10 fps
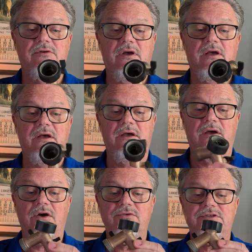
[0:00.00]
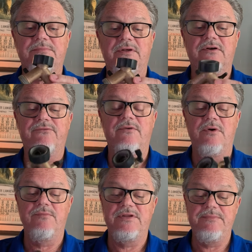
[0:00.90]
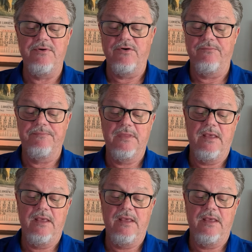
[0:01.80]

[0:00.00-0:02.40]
hose splitter from Home Depot.